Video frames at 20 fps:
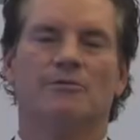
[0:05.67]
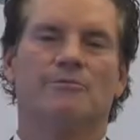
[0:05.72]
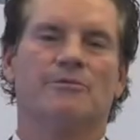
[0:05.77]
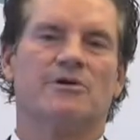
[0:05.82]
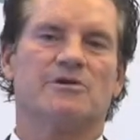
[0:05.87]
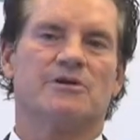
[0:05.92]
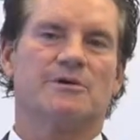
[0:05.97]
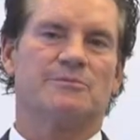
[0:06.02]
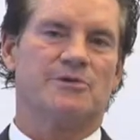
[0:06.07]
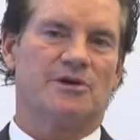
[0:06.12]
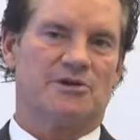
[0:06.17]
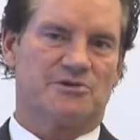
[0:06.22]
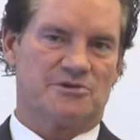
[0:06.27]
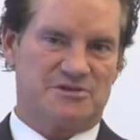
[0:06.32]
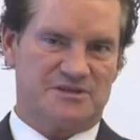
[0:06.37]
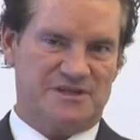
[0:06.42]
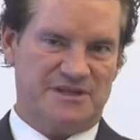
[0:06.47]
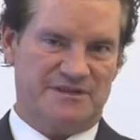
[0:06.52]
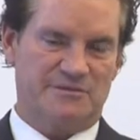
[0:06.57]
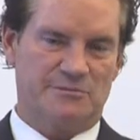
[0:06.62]
and welcome, Dr.
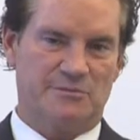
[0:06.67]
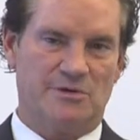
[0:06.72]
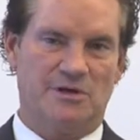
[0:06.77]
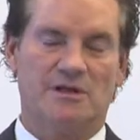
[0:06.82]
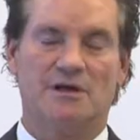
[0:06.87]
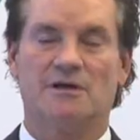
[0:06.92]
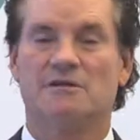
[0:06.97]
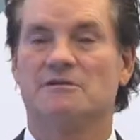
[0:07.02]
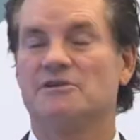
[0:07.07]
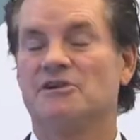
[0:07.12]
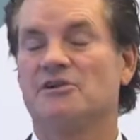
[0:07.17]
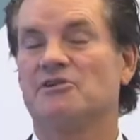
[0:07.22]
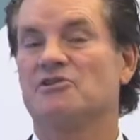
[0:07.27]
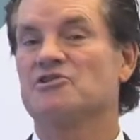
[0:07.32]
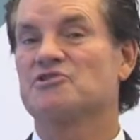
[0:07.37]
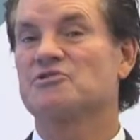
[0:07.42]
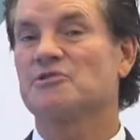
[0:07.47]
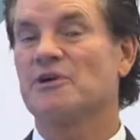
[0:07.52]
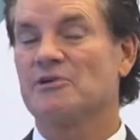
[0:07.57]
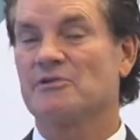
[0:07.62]
Stephen Mulholland here in
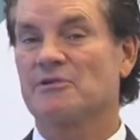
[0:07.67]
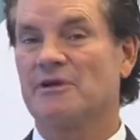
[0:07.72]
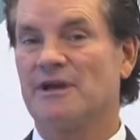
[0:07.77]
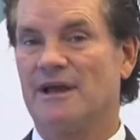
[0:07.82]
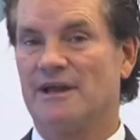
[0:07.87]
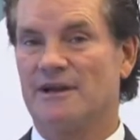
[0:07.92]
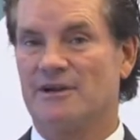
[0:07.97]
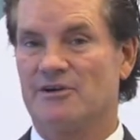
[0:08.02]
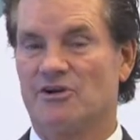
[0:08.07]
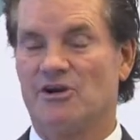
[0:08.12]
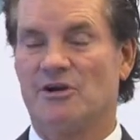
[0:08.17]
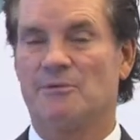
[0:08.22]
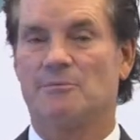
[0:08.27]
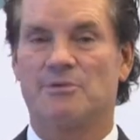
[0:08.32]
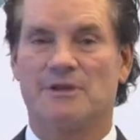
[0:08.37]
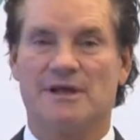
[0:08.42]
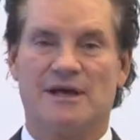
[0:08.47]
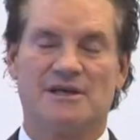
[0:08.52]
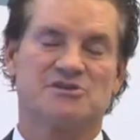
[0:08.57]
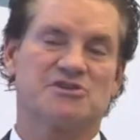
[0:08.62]
Toronto, Canada on
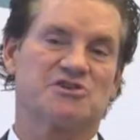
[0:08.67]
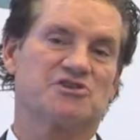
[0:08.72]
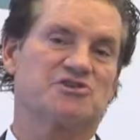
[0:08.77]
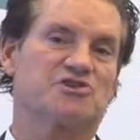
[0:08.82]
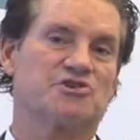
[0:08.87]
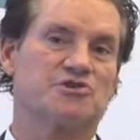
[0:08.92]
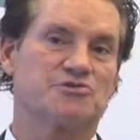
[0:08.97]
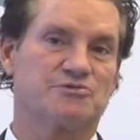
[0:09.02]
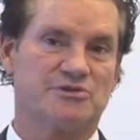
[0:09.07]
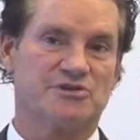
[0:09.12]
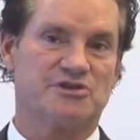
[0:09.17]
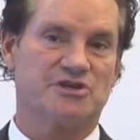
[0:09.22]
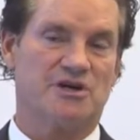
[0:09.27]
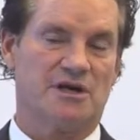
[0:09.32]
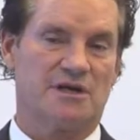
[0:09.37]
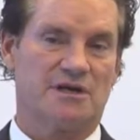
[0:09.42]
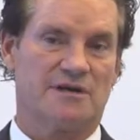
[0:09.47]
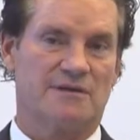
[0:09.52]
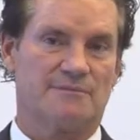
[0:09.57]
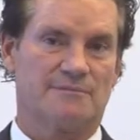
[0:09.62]
Plastic Surgery
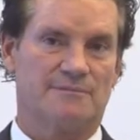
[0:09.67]
Talk.